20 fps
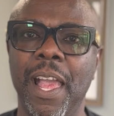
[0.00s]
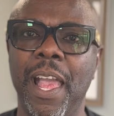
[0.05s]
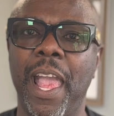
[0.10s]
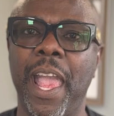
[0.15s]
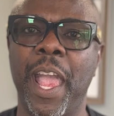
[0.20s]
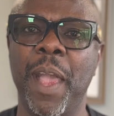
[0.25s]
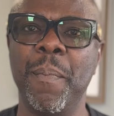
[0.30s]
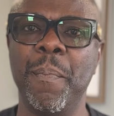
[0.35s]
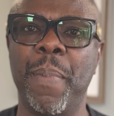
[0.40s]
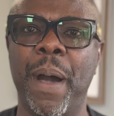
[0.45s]

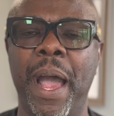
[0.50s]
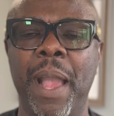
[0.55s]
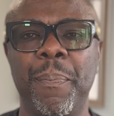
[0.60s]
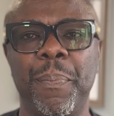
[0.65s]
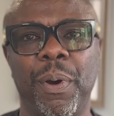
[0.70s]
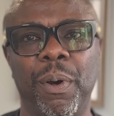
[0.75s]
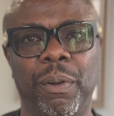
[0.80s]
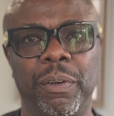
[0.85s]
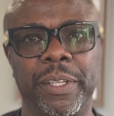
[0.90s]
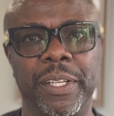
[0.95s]
In
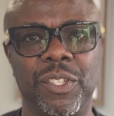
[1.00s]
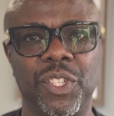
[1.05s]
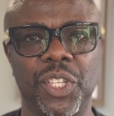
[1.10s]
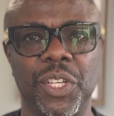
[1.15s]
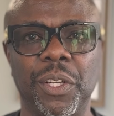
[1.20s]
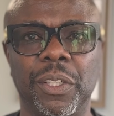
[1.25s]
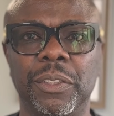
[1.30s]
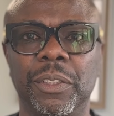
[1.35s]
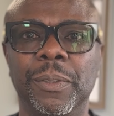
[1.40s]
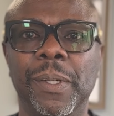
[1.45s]
bipolar
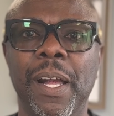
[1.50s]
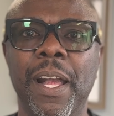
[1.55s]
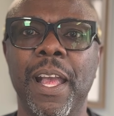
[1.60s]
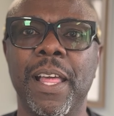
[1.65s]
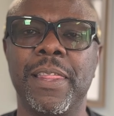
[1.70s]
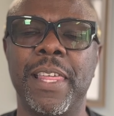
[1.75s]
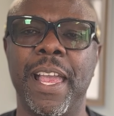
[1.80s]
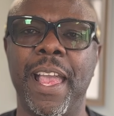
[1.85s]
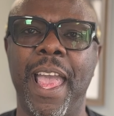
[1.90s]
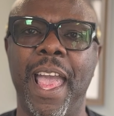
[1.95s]
2,
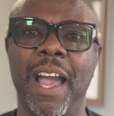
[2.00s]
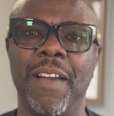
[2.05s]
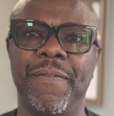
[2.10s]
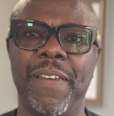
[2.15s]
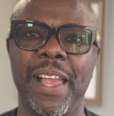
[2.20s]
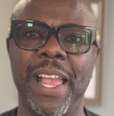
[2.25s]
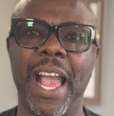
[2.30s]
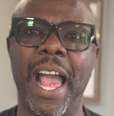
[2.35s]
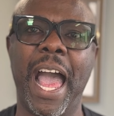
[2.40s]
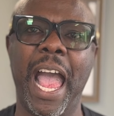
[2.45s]
they have
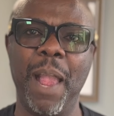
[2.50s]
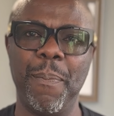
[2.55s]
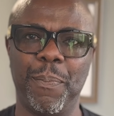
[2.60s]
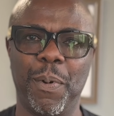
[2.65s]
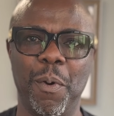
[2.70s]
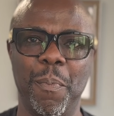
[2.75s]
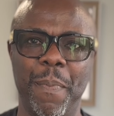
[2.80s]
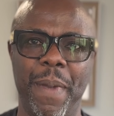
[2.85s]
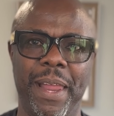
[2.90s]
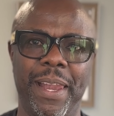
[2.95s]
a
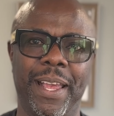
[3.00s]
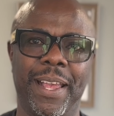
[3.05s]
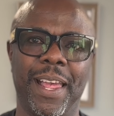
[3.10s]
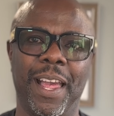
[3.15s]
hypomanic